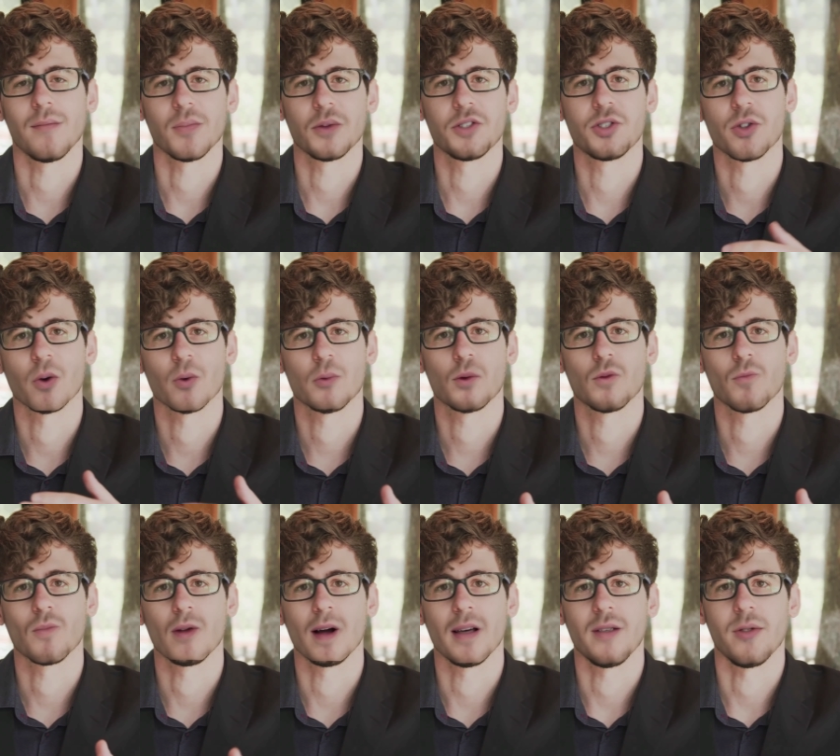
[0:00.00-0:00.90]
the
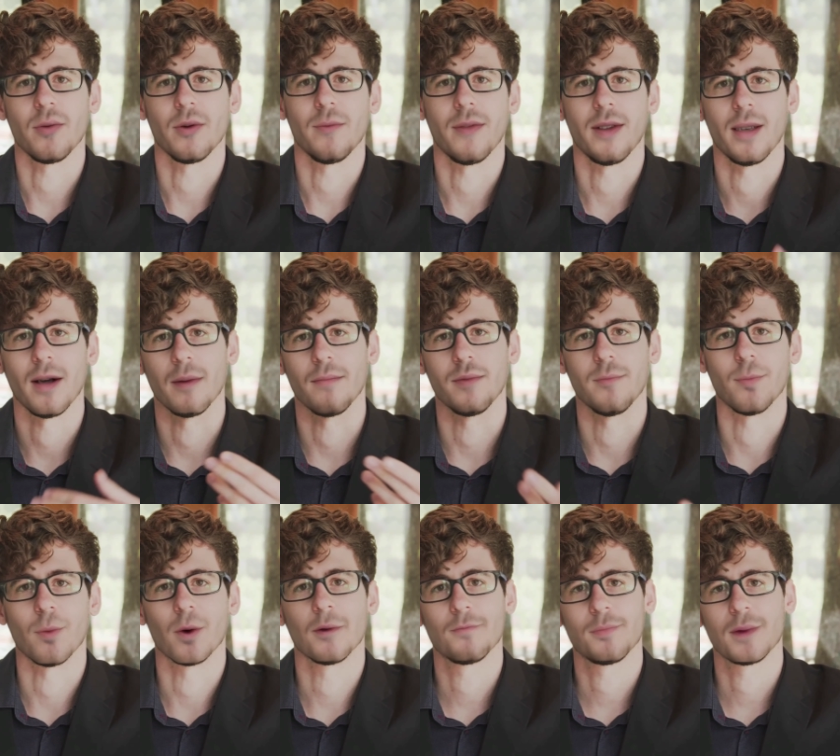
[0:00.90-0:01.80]
shoulder gradually
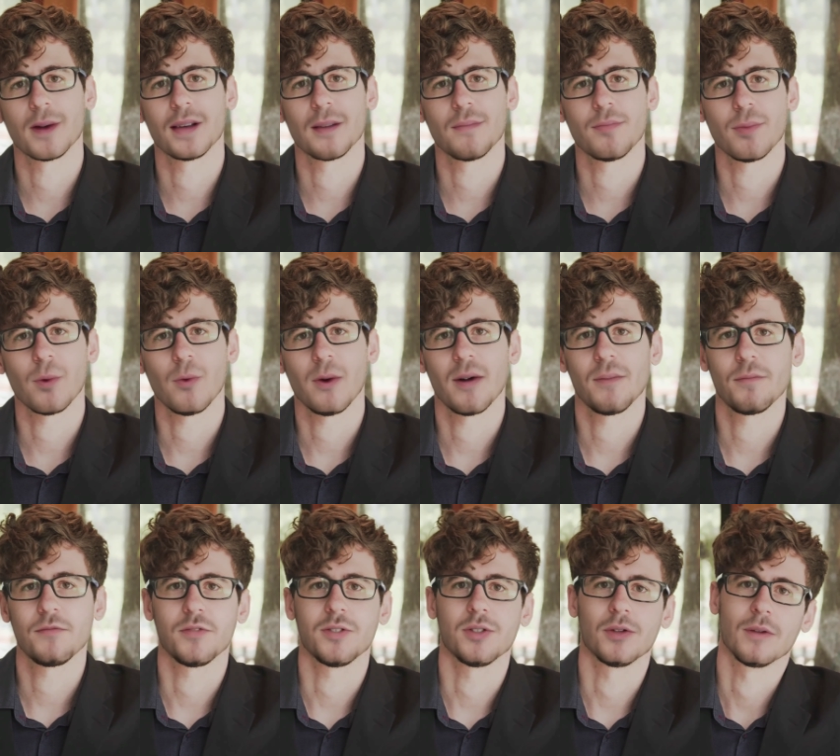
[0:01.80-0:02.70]
becomes more painful
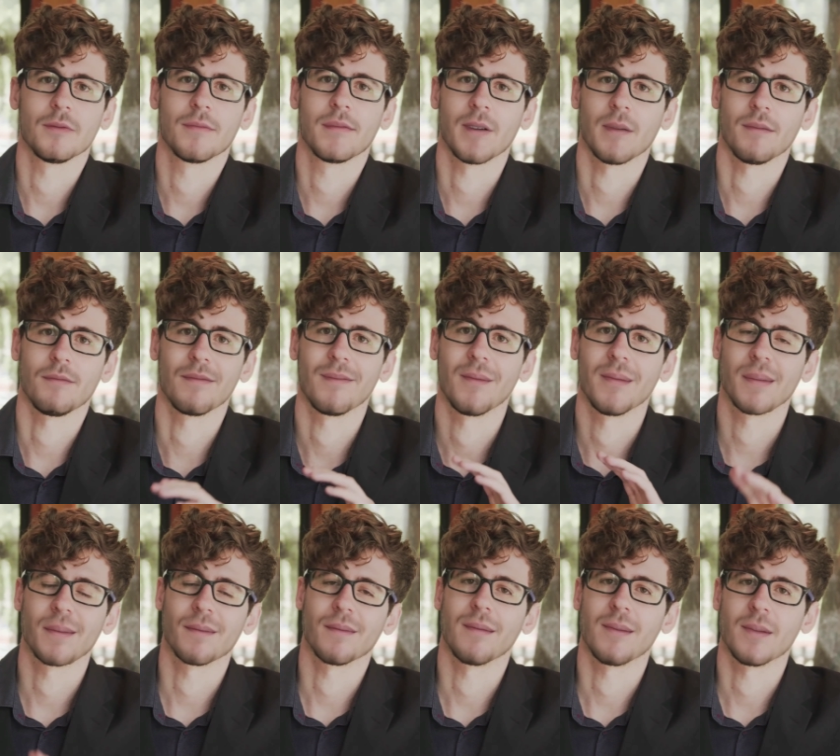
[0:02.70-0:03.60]
and stiff.
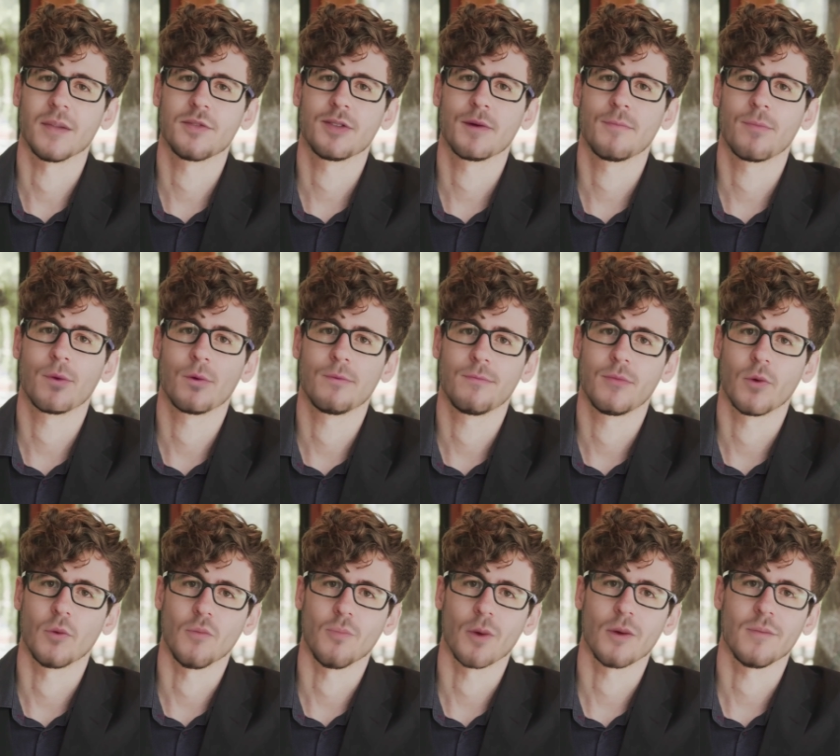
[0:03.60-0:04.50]
Simple
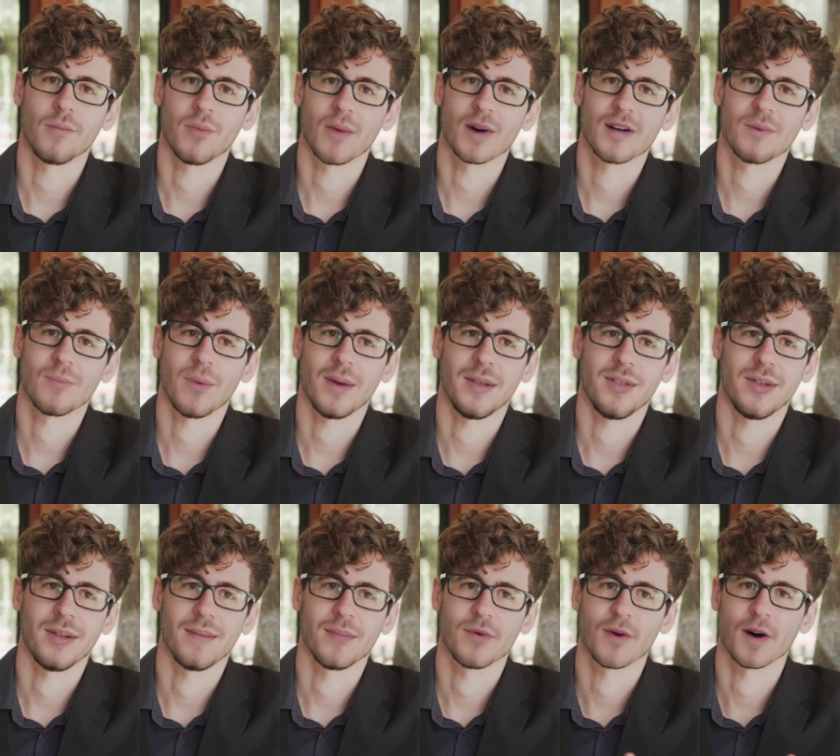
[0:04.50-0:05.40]
movements like
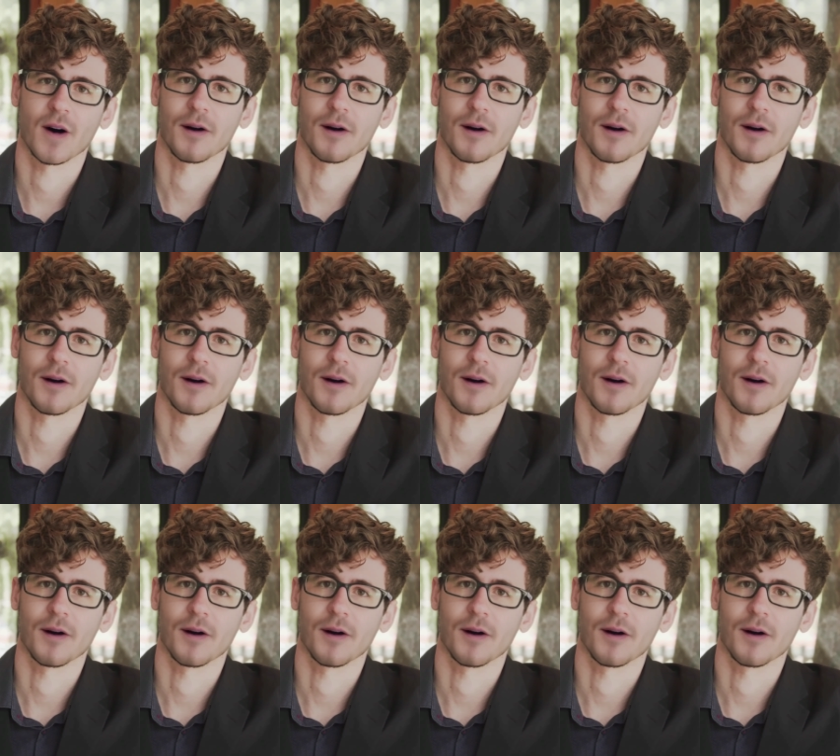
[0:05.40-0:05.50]
reaching for